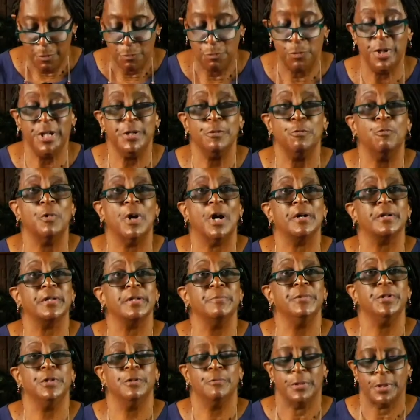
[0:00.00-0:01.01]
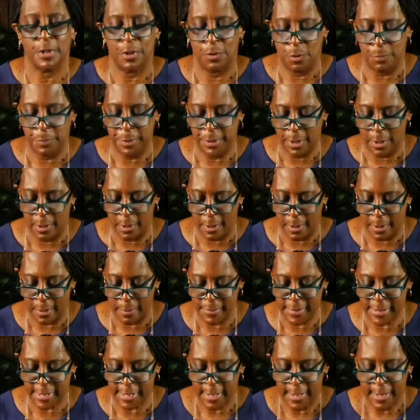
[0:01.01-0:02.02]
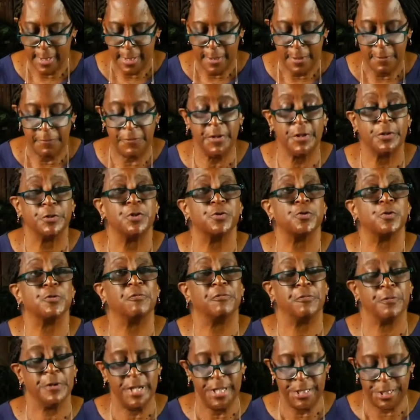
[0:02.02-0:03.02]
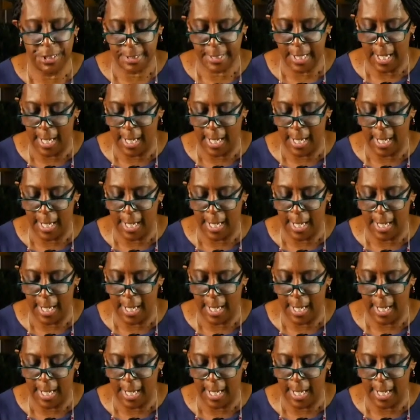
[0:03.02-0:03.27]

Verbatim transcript: We welcome you with open arms. Feel free to